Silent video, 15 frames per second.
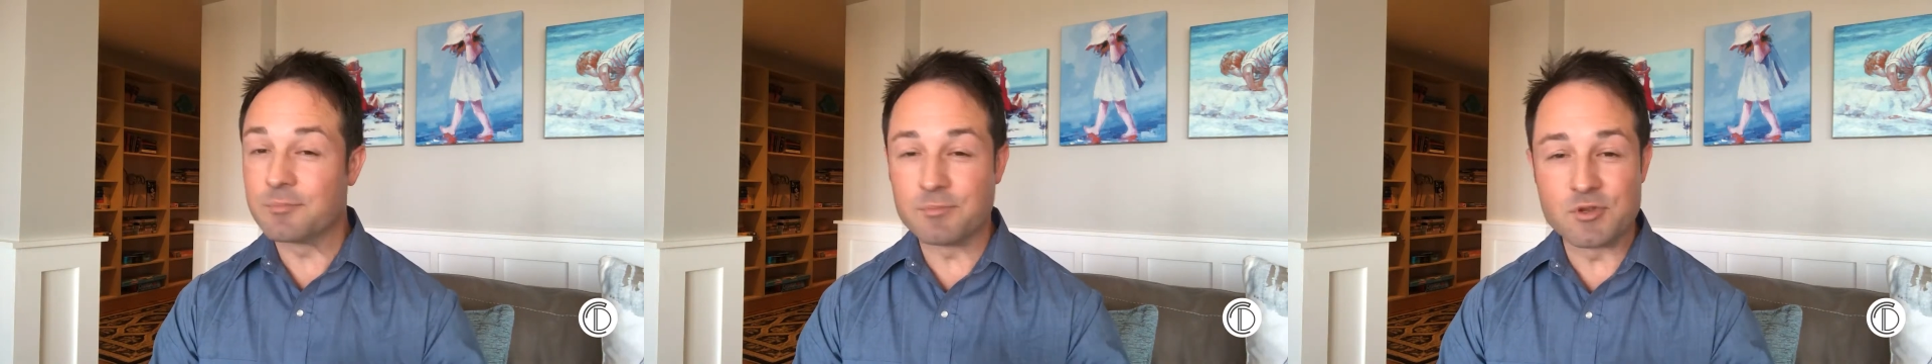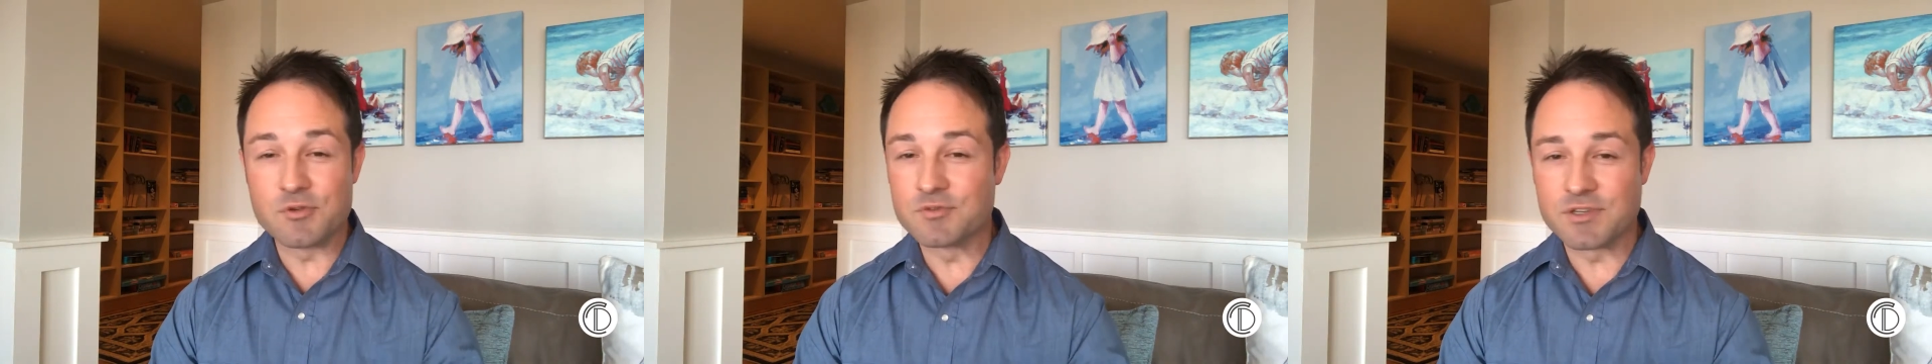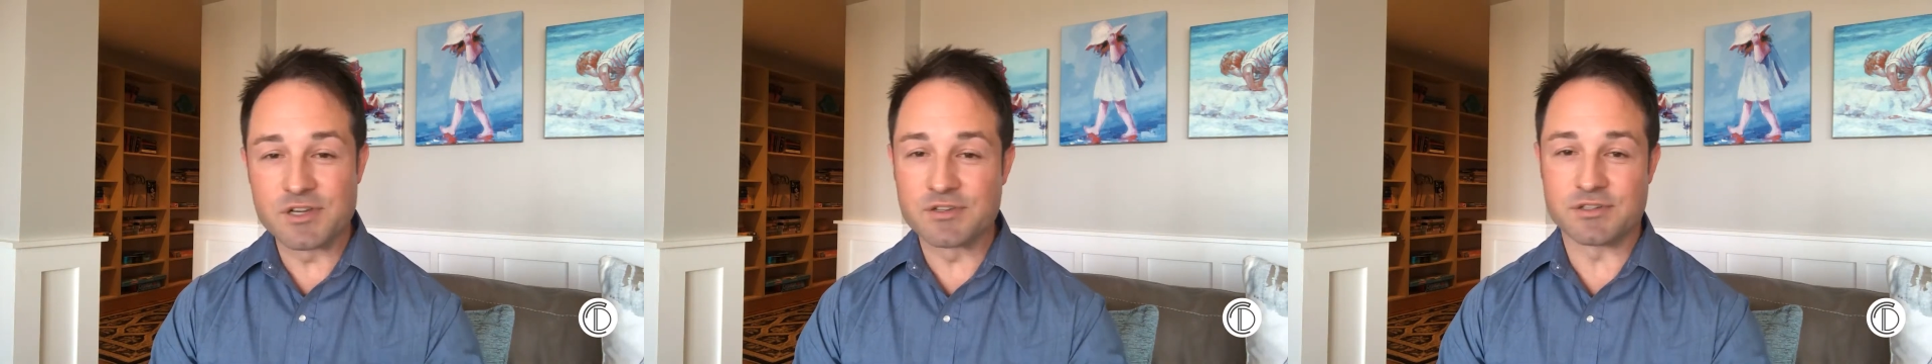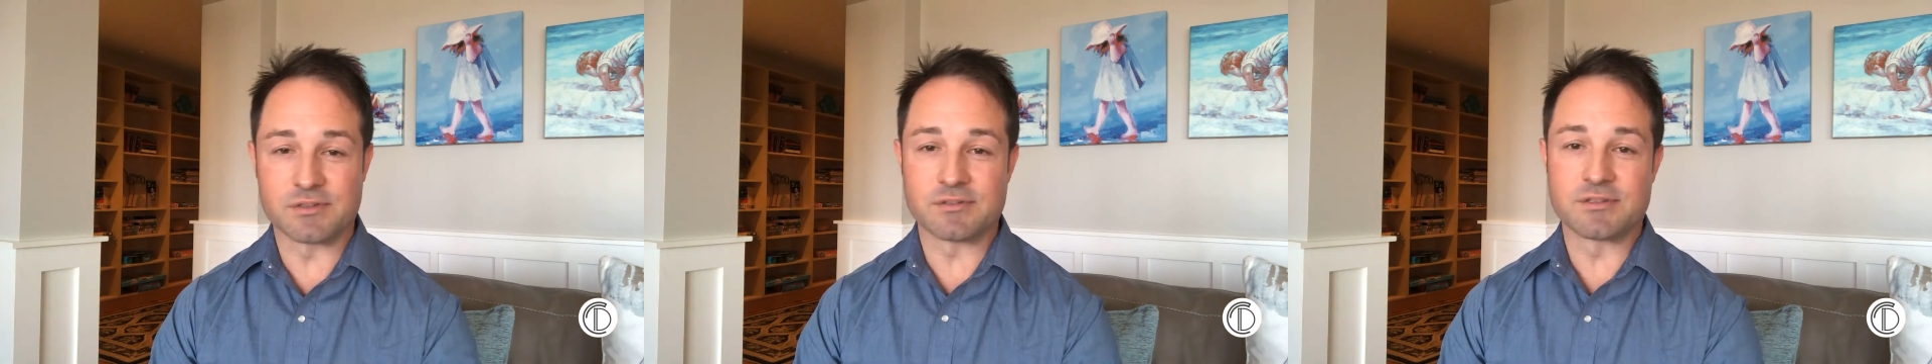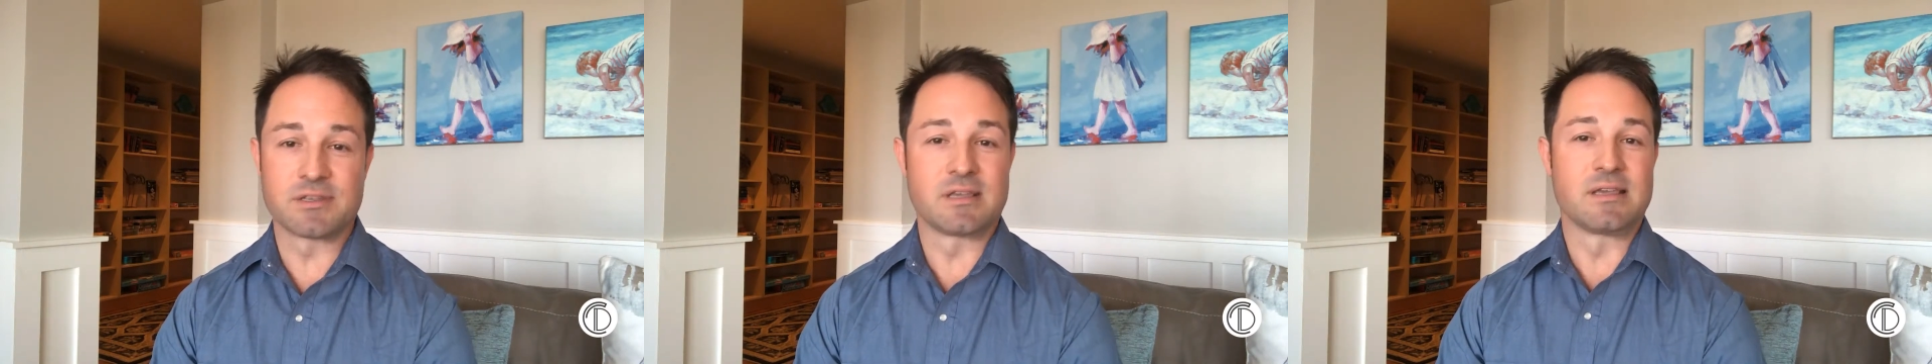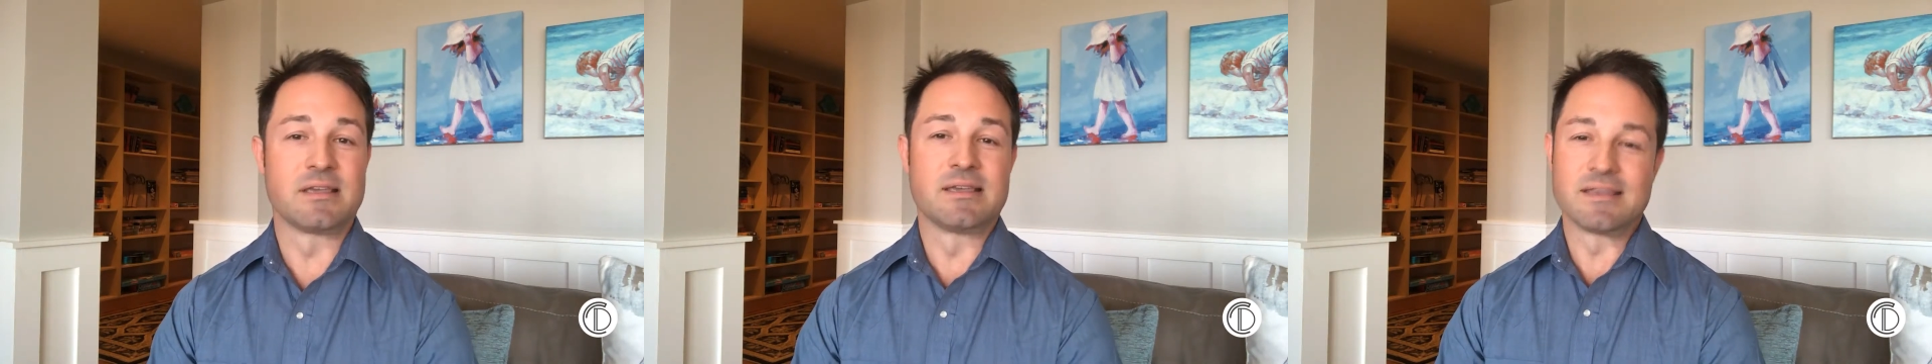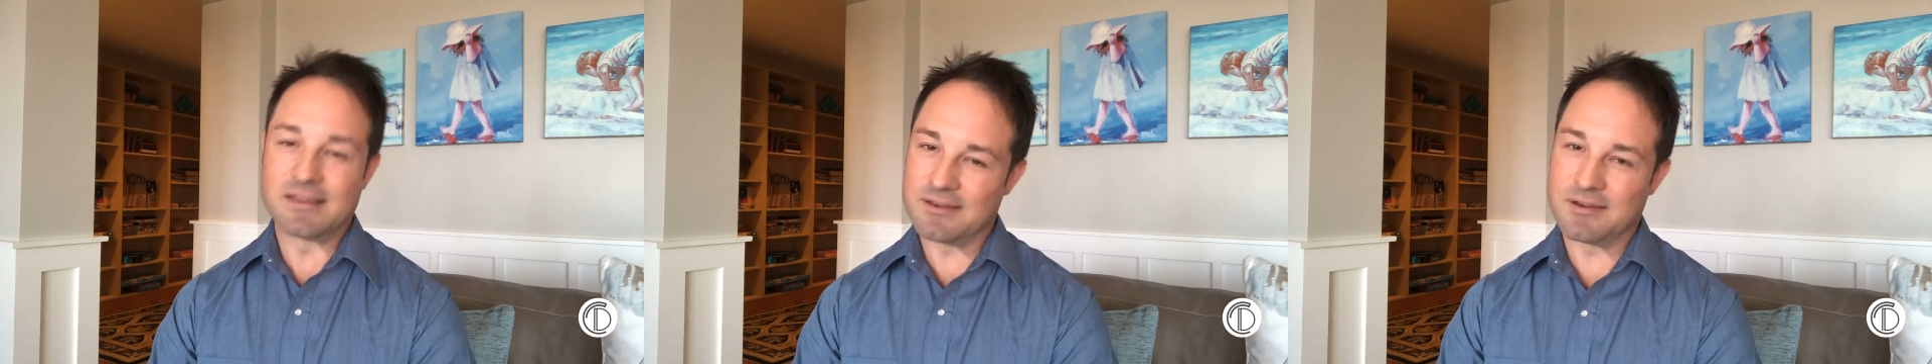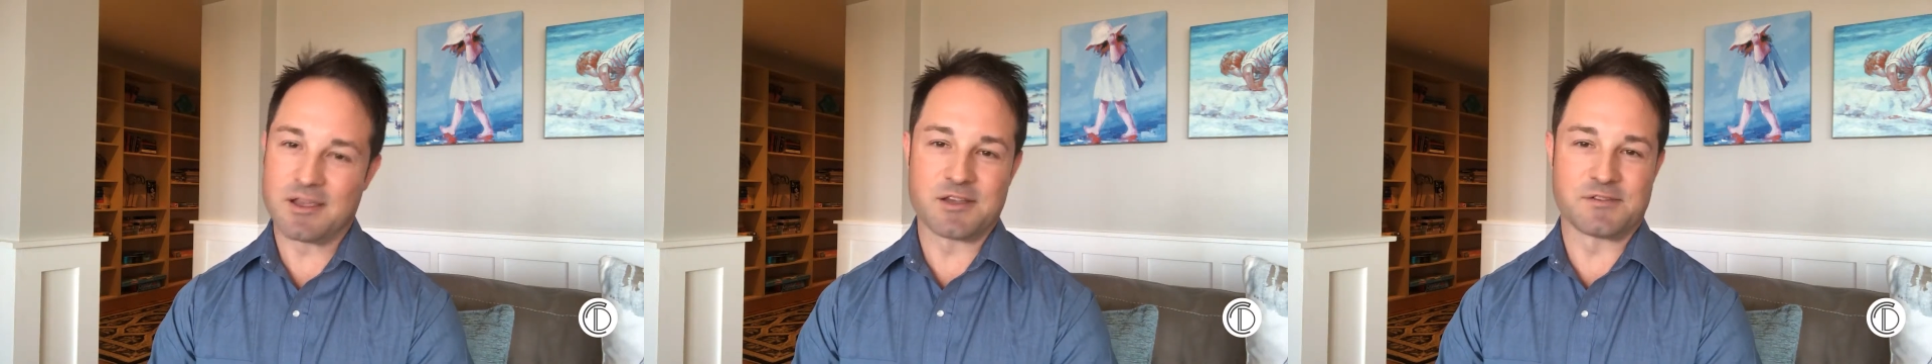musicians
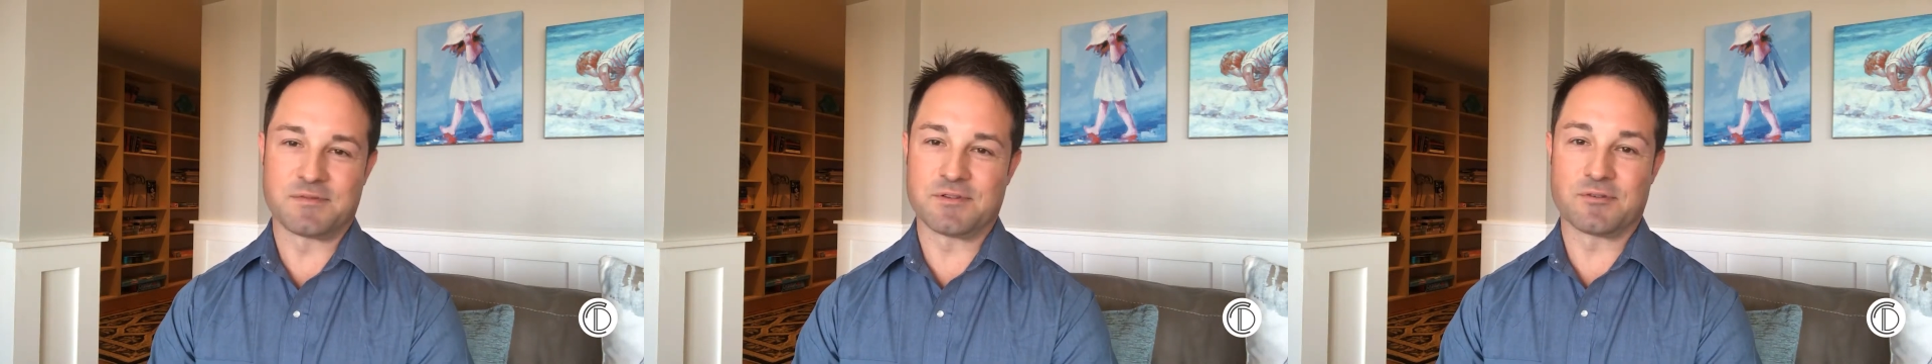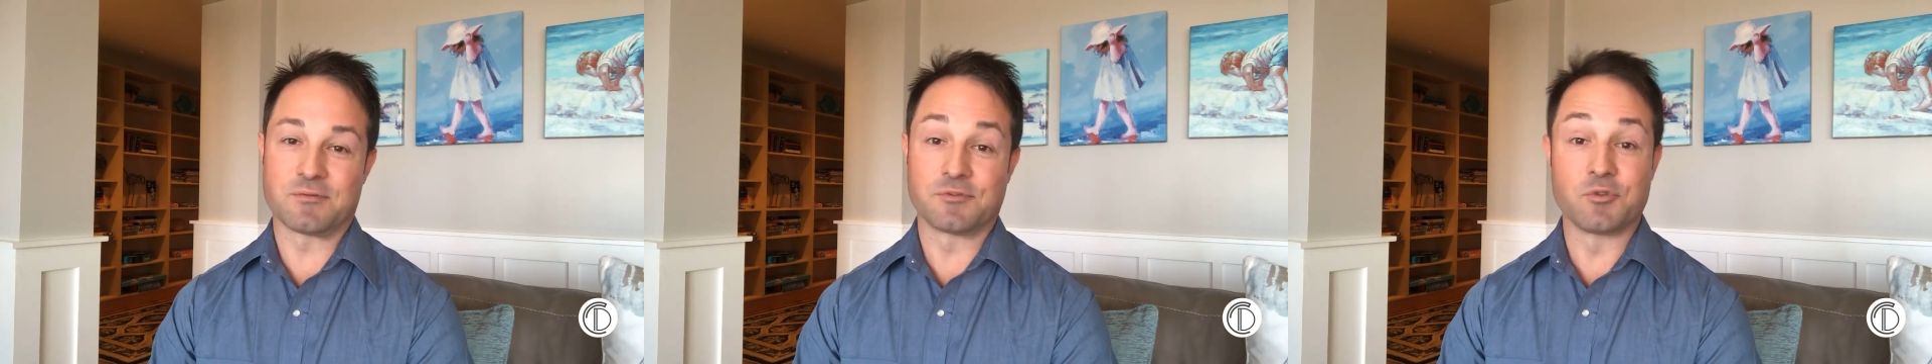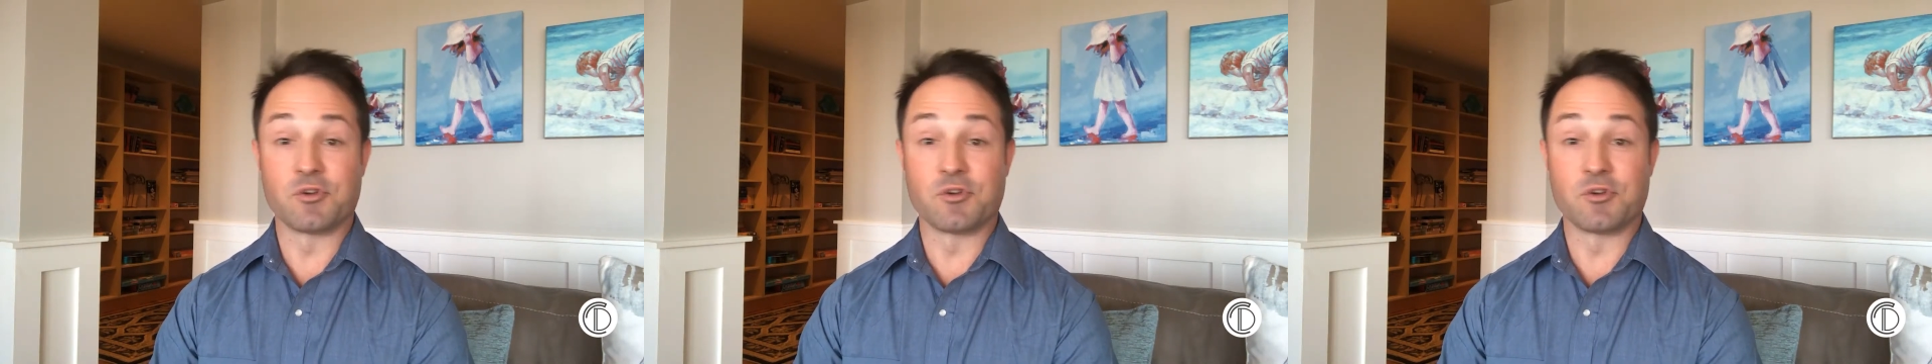in Nashville.